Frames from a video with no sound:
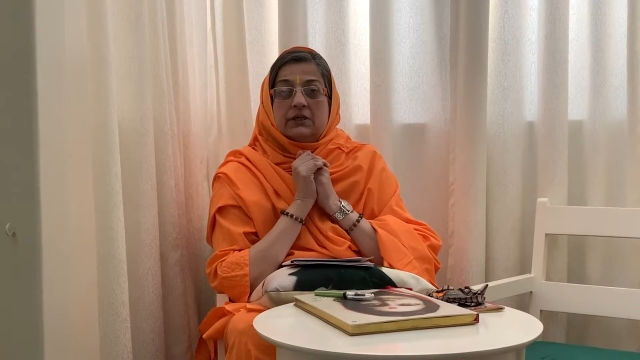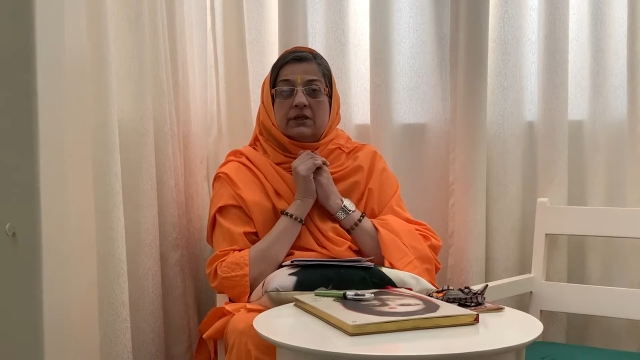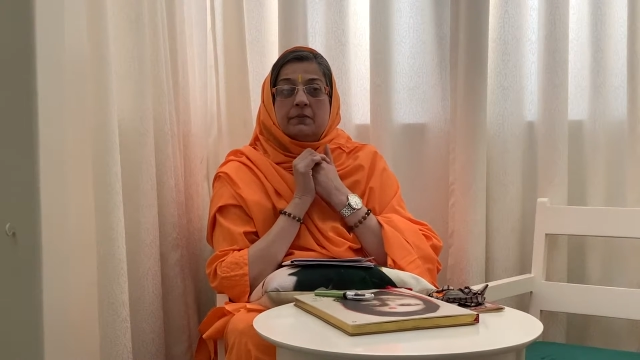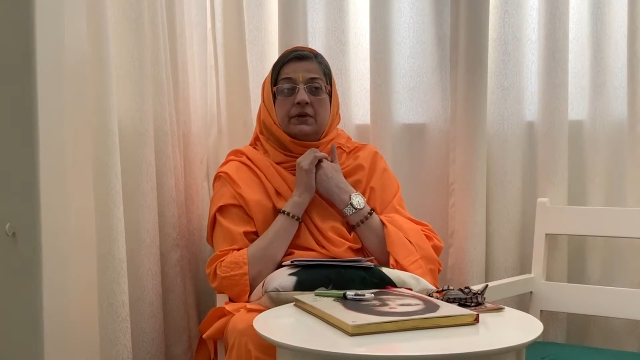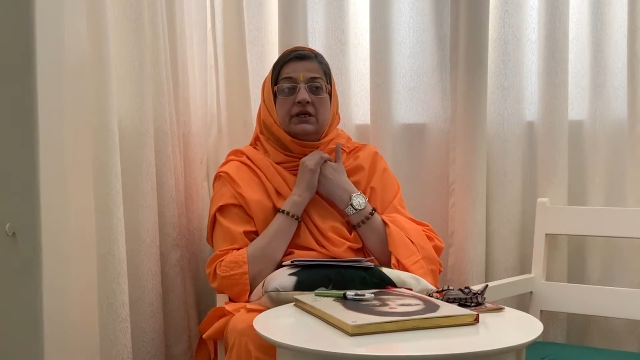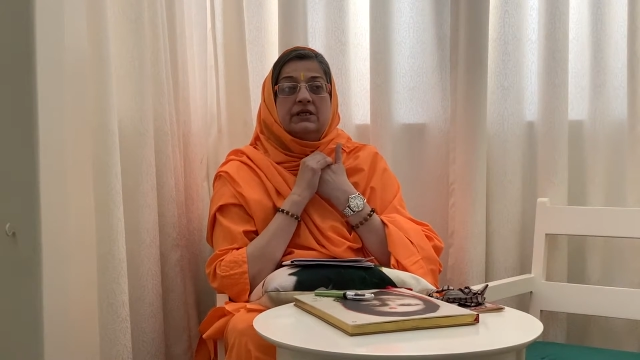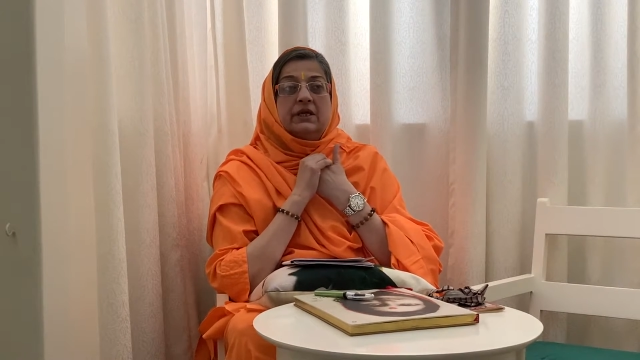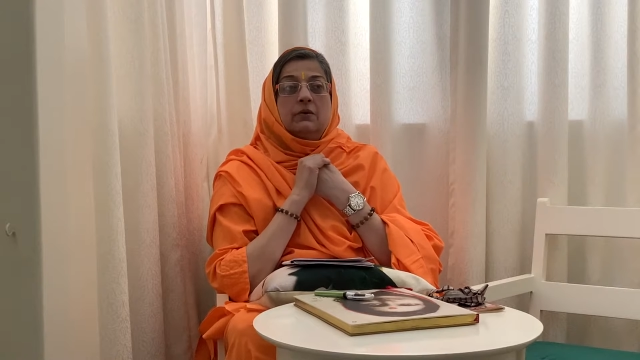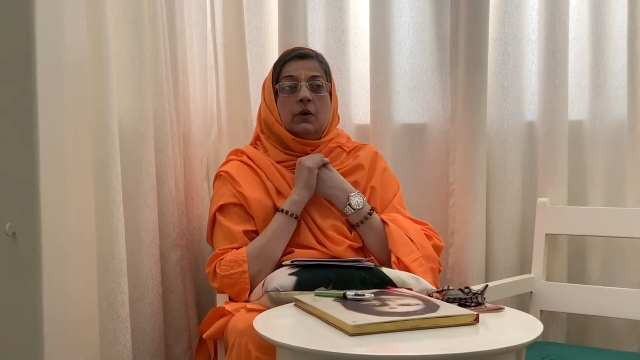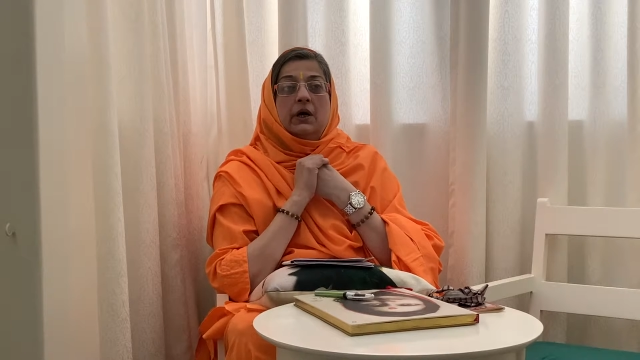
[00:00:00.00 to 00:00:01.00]
somebody
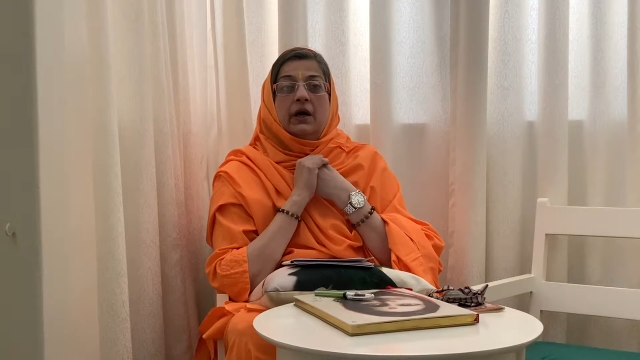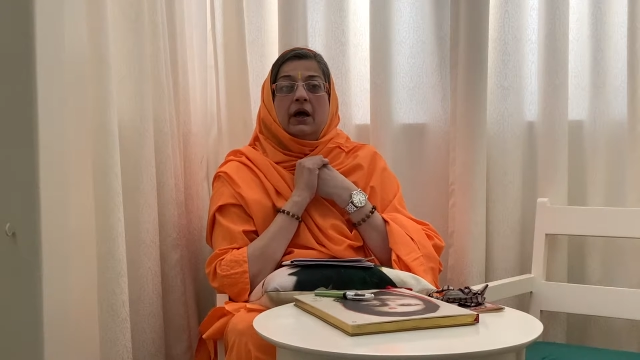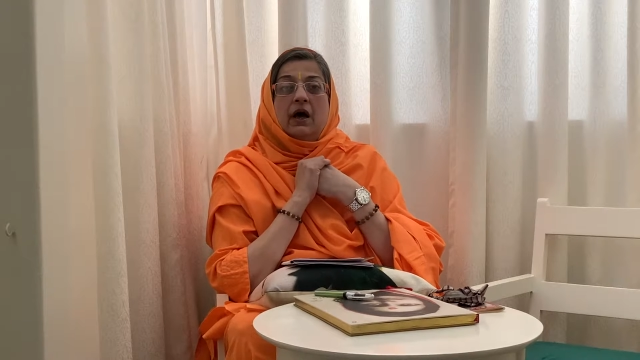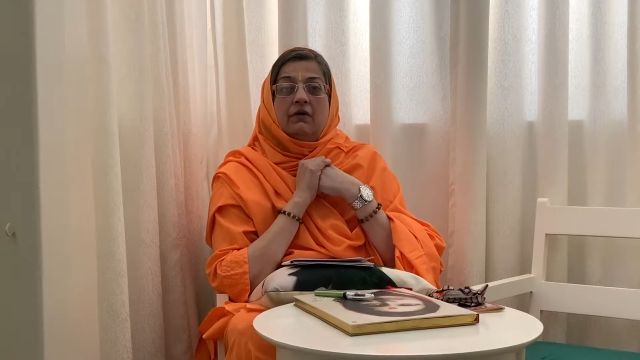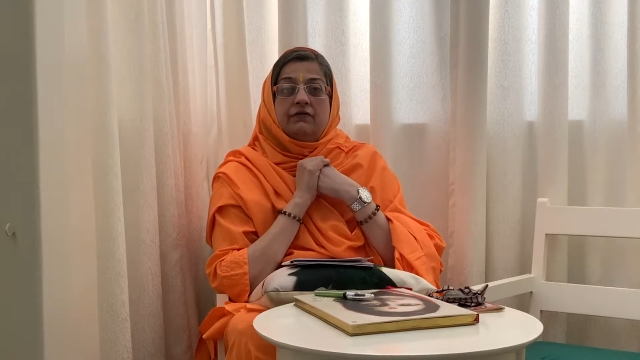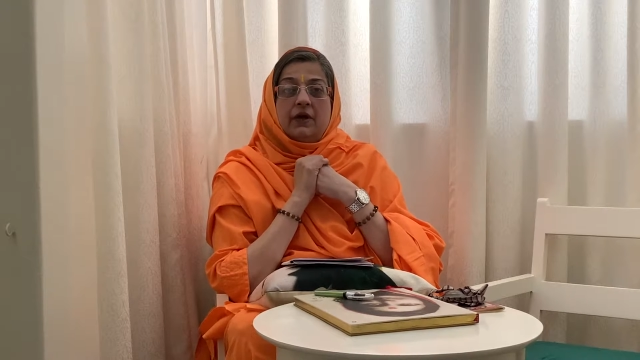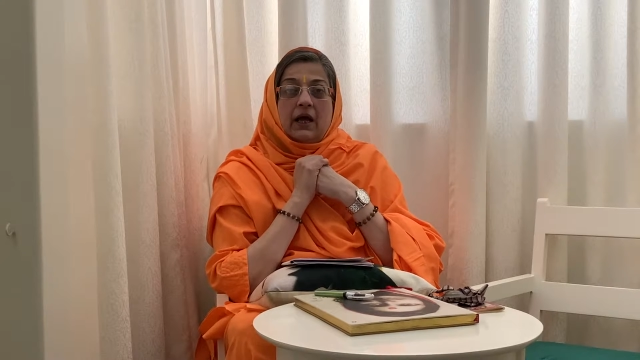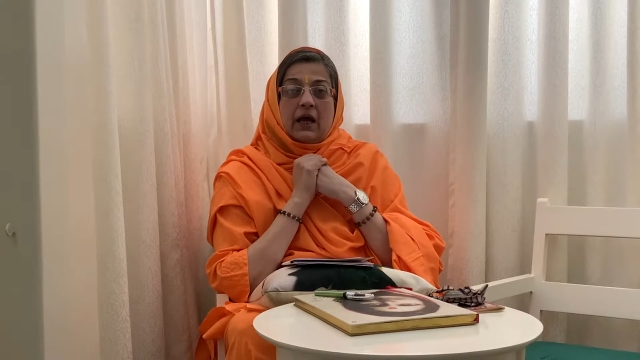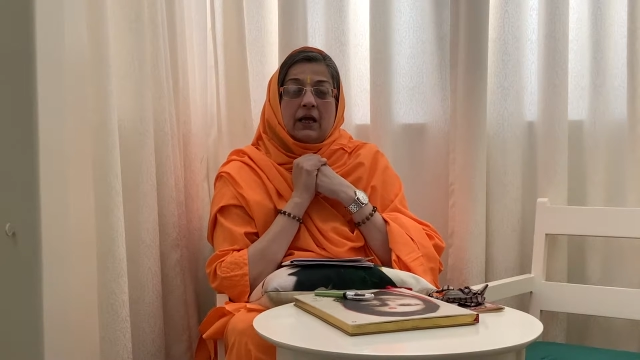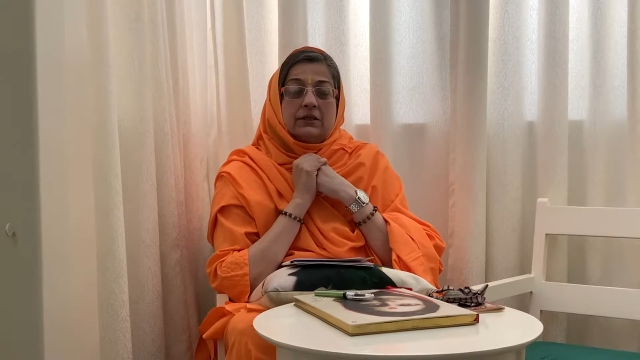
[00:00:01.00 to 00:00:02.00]
said 1.5
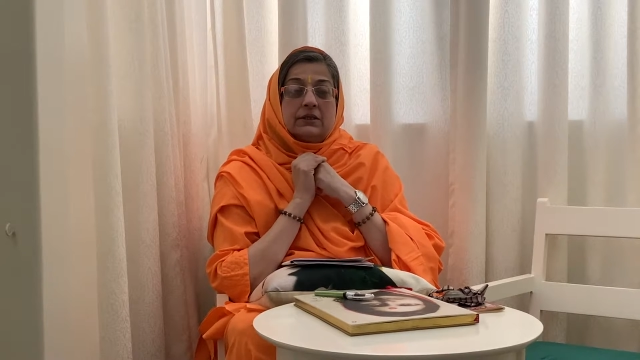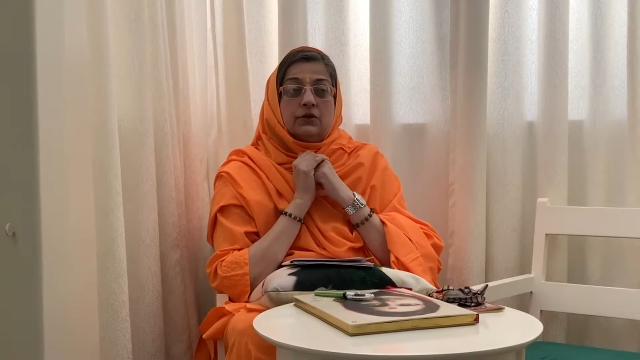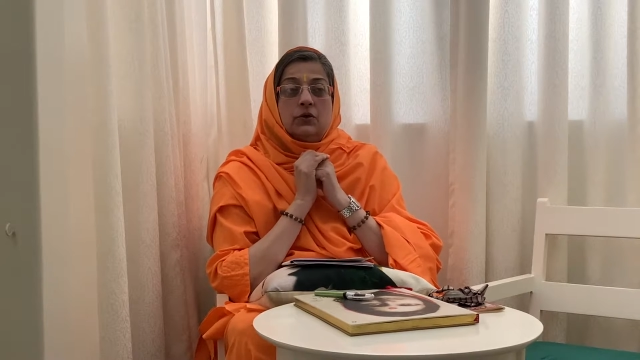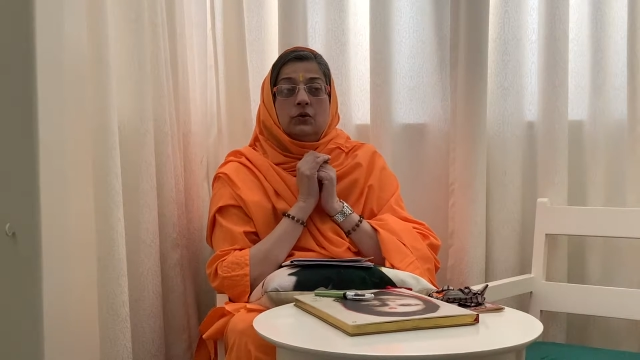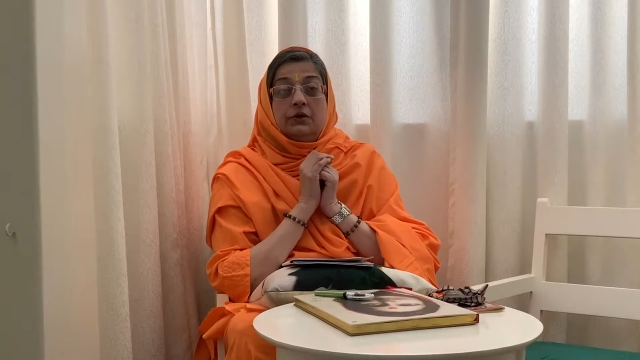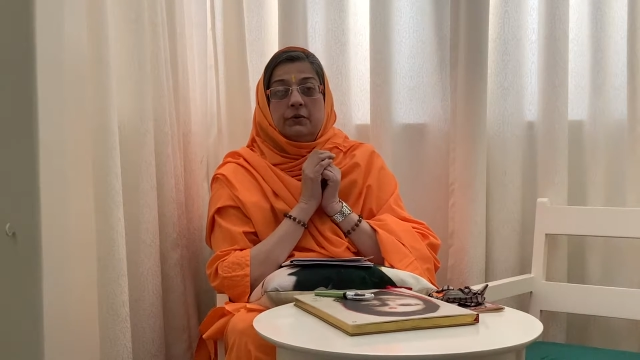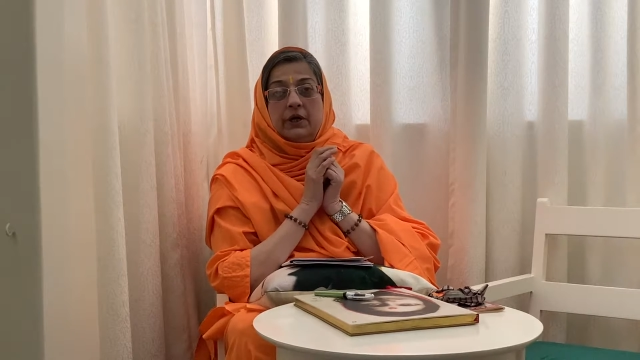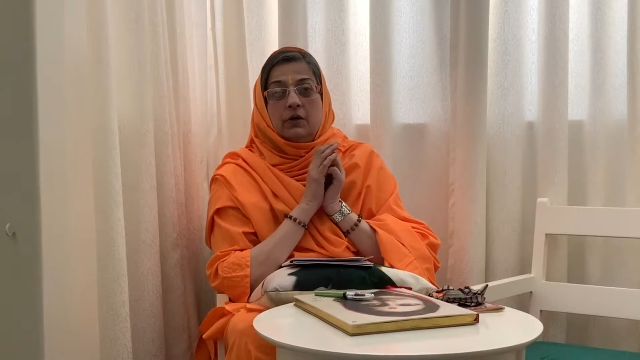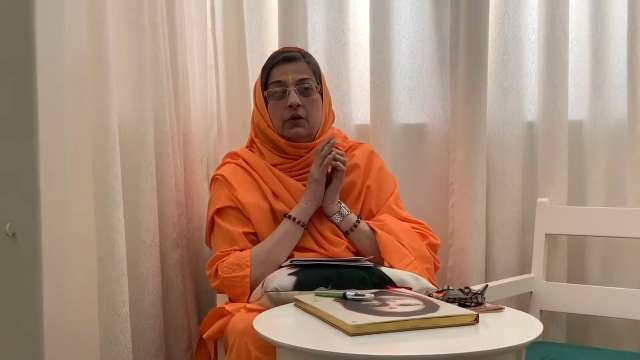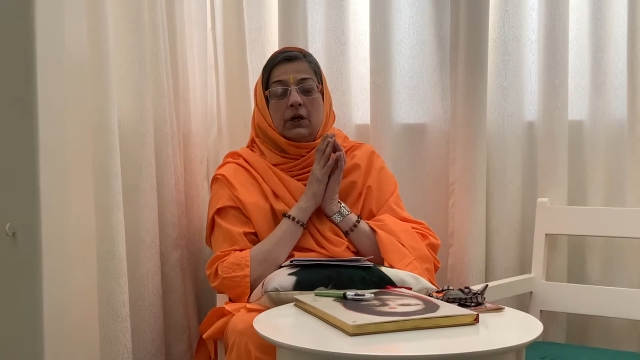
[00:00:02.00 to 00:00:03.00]
lakhs, and it
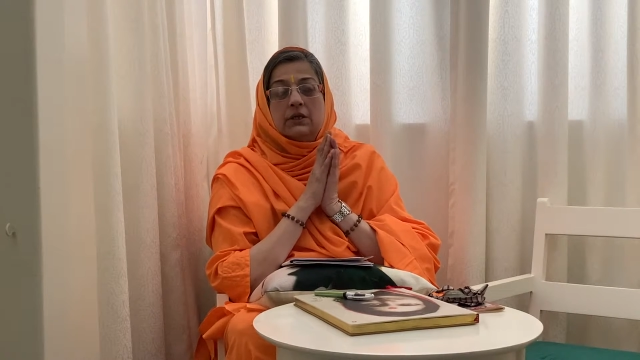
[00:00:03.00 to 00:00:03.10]
went on.